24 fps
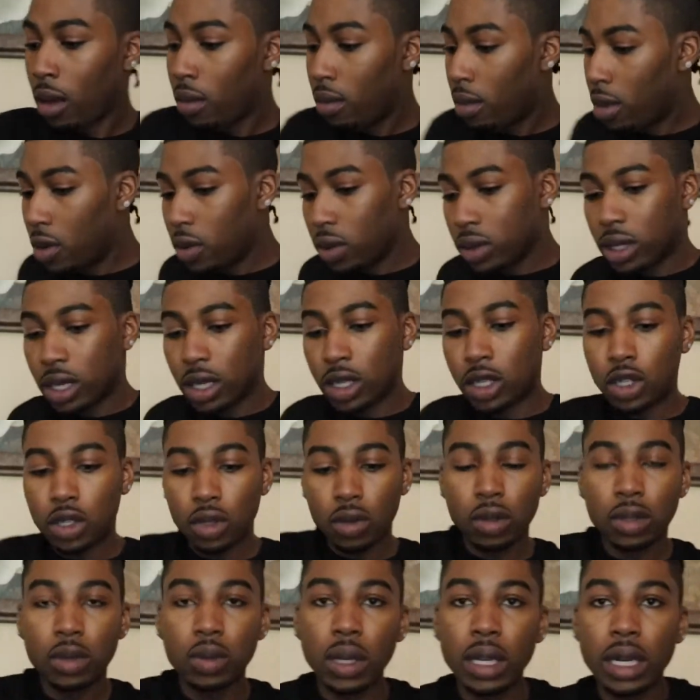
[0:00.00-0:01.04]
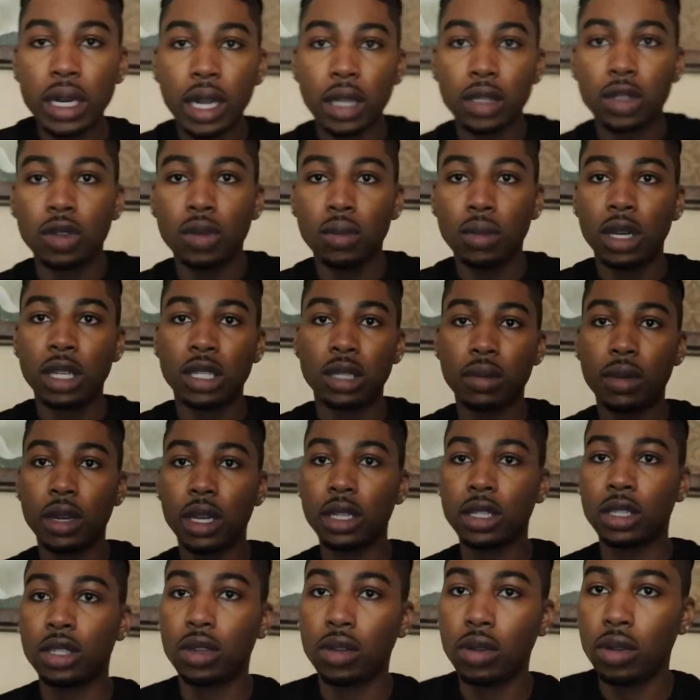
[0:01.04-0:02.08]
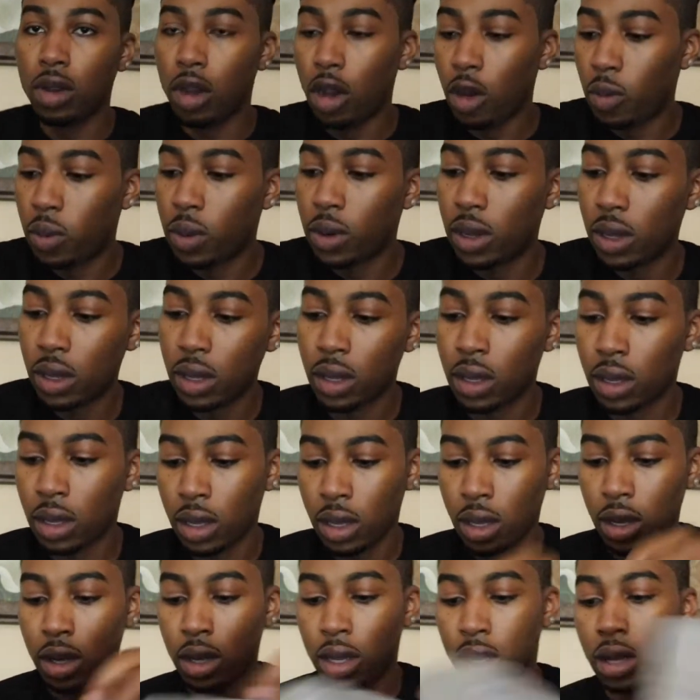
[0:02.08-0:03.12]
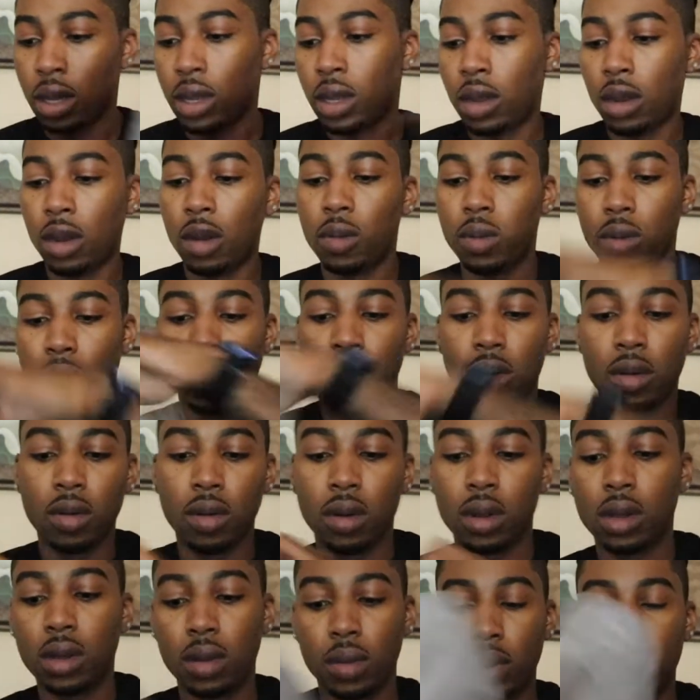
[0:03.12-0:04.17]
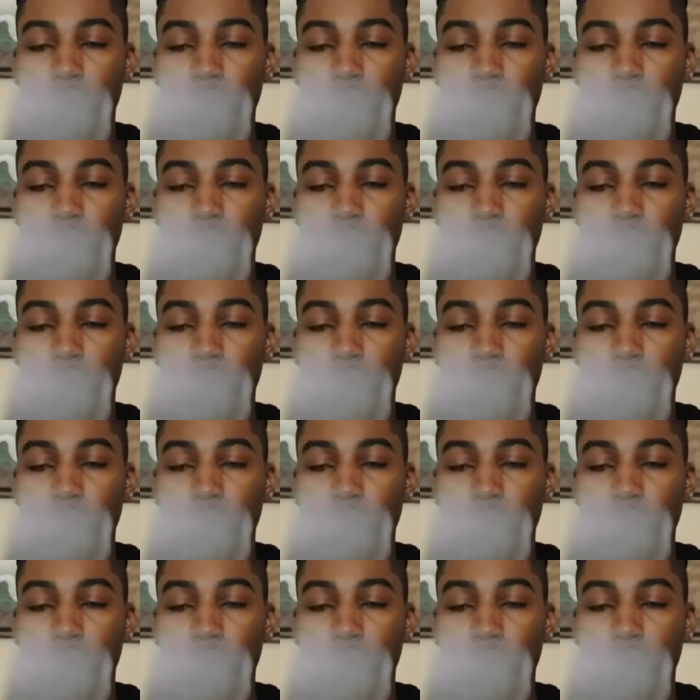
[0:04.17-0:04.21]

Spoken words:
But with this shoe, it's really not too much, man. So you open it on up.